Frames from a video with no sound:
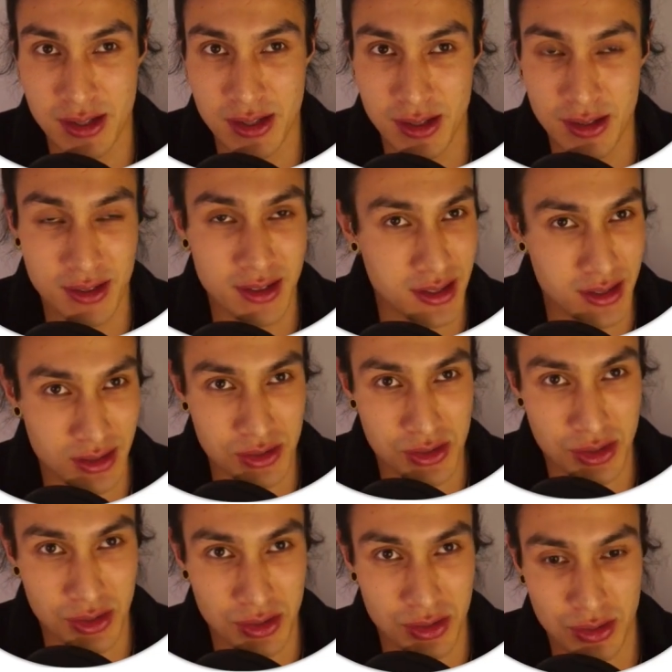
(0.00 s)
Things I didn't show
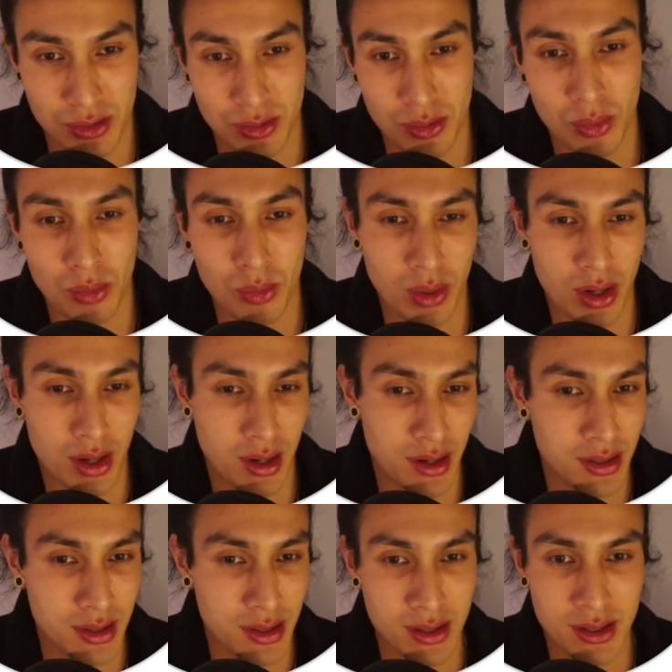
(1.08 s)
you were
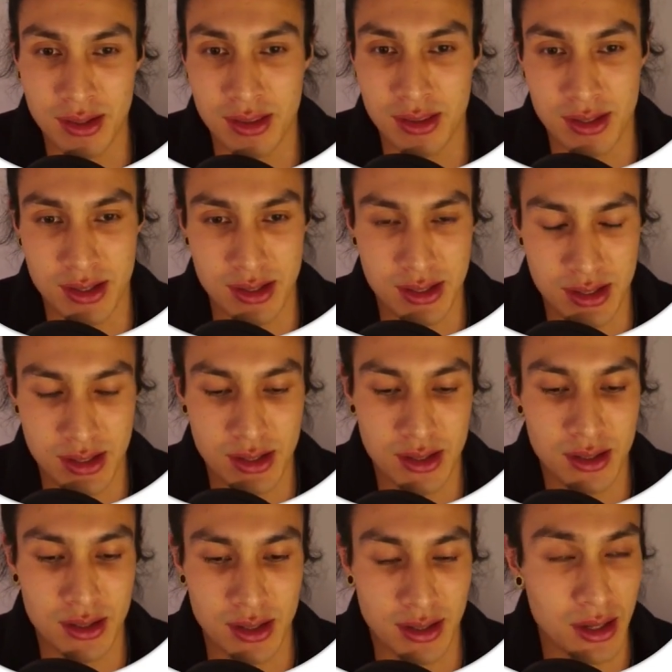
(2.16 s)
the
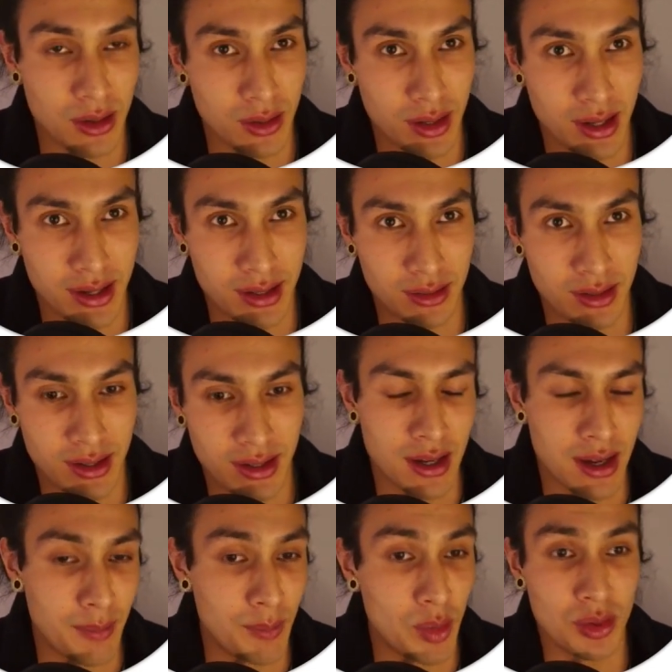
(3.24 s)
get online guide,
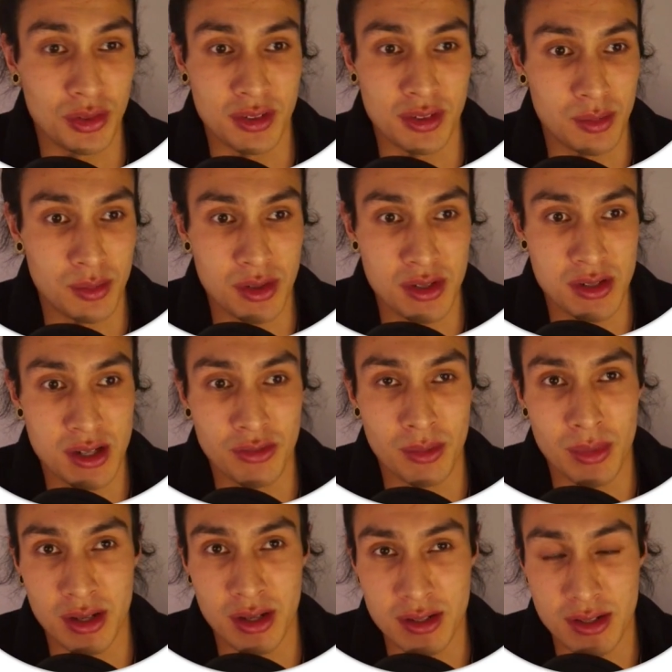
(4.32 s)
also some of the stuff on
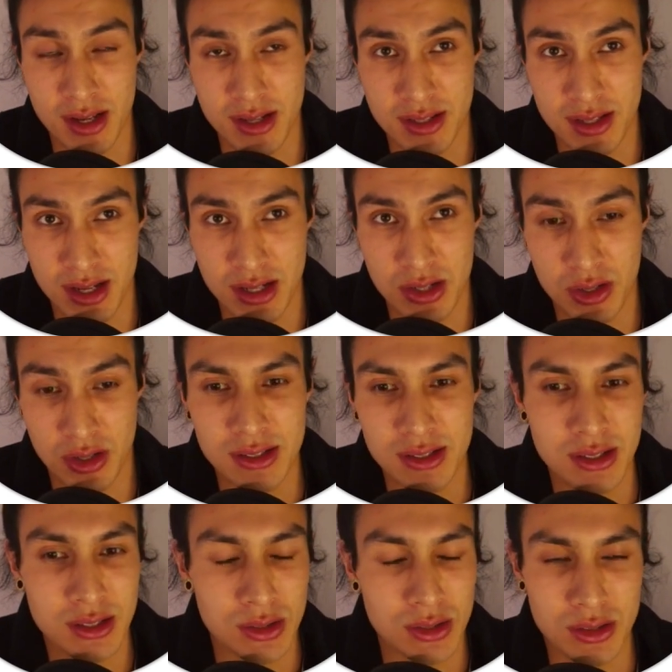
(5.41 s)
monetization,
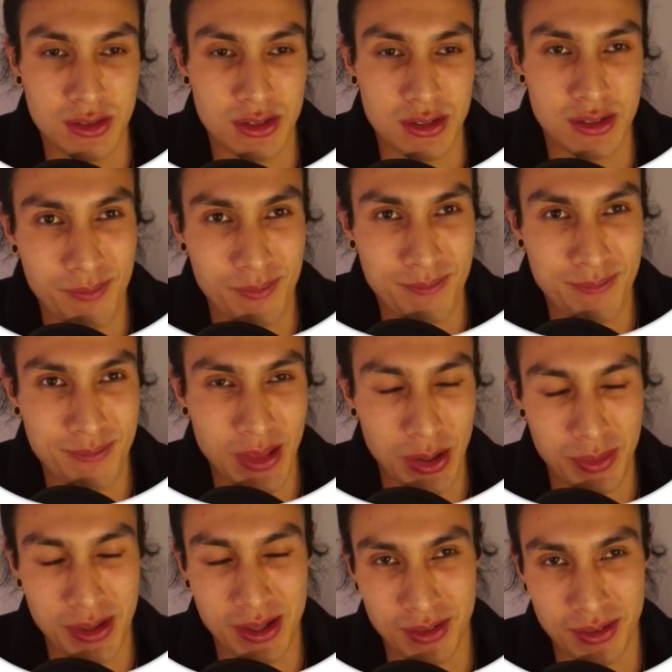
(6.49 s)
all of these things. They'll be
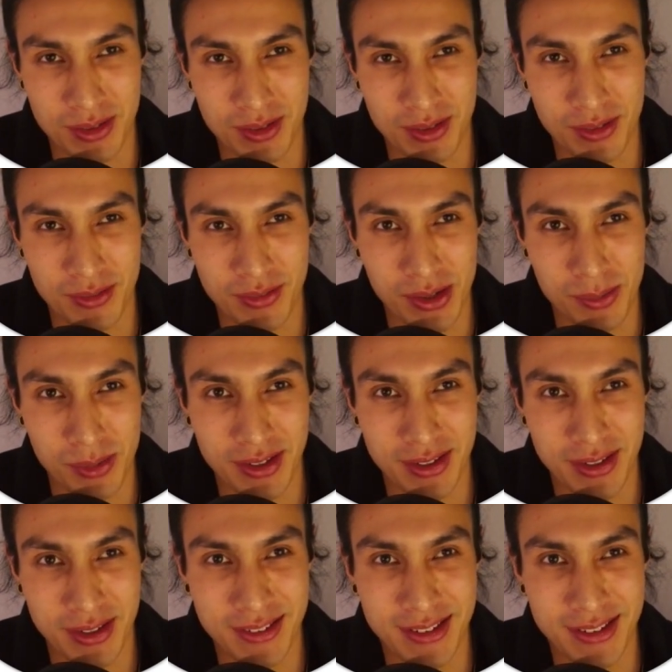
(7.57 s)
included in the final product.